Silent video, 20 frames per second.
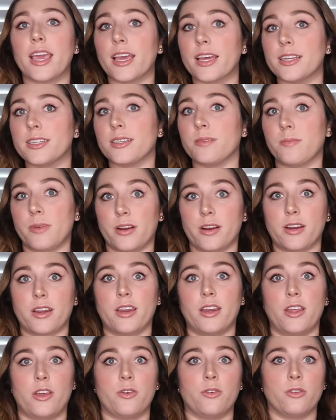and
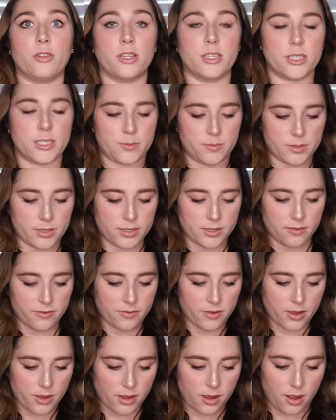American Eagle in
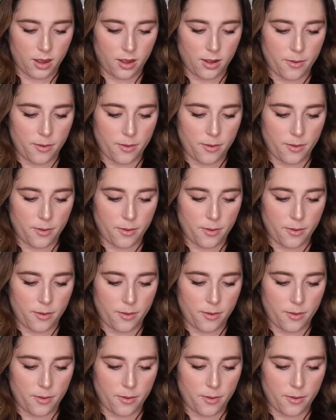specific.